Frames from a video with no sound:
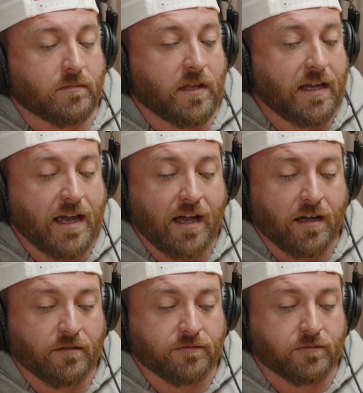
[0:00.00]

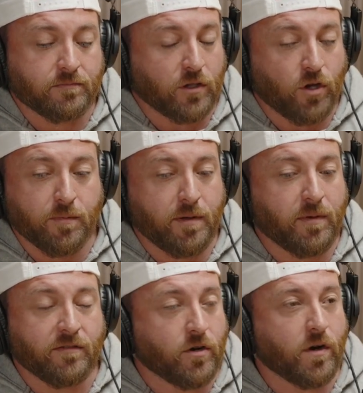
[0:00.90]
have, a lot of
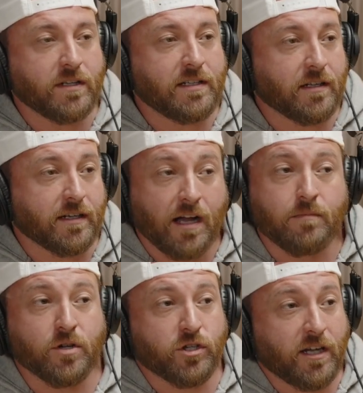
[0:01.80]
people have no idea like how
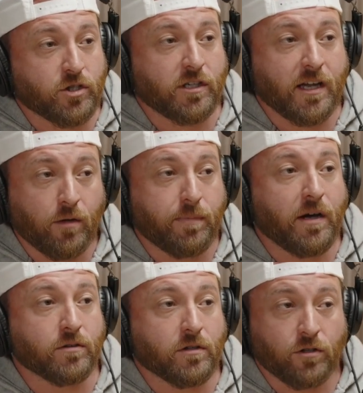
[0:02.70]
much they actually help
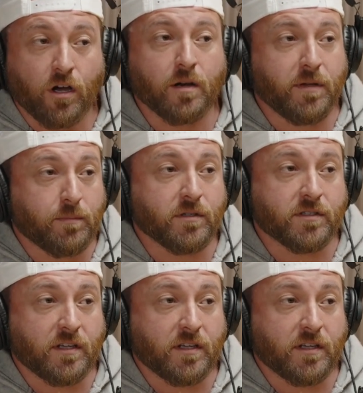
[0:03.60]
out a lot of people in Salem.